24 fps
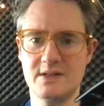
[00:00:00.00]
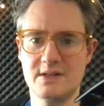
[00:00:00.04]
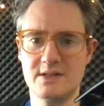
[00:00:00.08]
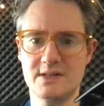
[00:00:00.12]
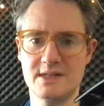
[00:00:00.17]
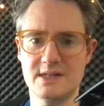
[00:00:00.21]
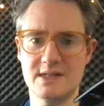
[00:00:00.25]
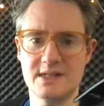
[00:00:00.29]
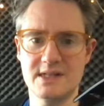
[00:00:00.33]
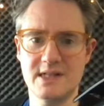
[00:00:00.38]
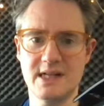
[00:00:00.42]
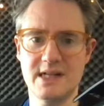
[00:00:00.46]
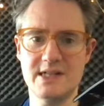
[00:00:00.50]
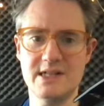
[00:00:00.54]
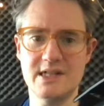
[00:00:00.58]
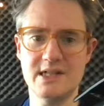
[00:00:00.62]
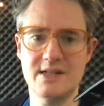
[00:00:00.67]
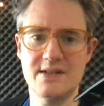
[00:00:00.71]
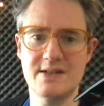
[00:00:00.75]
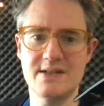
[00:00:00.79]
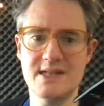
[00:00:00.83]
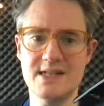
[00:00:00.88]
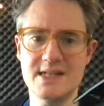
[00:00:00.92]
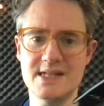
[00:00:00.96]
as the
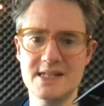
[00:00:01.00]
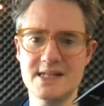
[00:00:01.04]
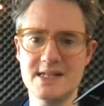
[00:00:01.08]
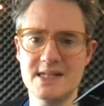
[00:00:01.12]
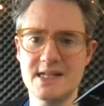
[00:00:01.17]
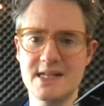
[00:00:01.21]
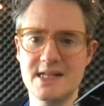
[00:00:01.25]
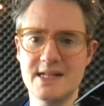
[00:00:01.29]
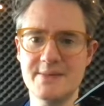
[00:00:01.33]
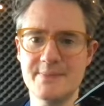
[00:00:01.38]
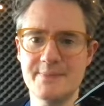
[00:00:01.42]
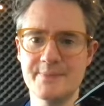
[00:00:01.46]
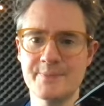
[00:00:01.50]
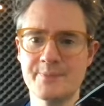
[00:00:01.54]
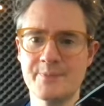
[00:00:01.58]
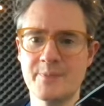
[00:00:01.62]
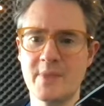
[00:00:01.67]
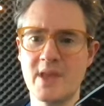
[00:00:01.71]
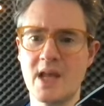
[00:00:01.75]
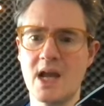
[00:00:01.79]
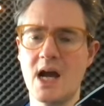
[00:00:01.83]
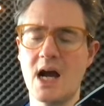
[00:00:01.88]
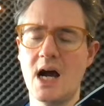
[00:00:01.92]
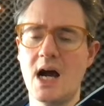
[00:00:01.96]
scheduler. This thing,
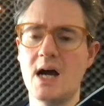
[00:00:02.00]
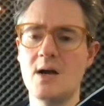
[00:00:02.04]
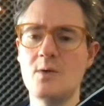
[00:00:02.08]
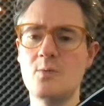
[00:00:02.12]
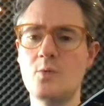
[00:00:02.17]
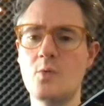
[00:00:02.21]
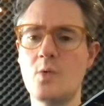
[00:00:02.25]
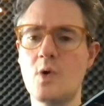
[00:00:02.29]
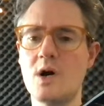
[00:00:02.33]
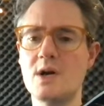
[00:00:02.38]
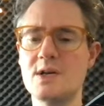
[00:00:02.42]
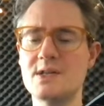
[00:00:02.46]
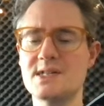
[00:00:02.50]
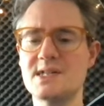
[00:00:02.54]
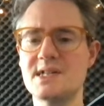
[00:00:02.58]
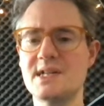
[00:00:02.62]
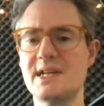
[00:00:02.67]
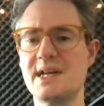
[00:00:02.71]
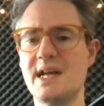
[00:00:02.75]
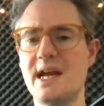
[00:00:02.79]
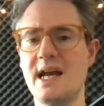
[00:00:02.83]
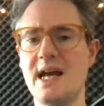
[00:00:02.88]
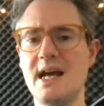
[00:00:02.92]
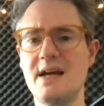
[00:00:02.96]
I was
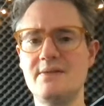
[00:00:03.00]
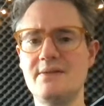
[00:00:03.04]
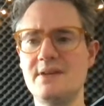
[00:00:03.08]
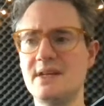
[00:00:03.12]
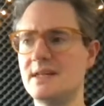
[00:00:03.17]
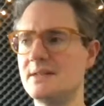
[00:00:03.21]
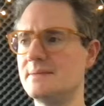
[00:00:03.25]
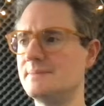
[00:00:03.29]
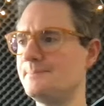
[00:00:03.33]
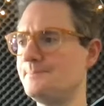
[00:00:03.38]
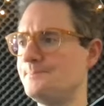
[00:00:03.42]
going to have it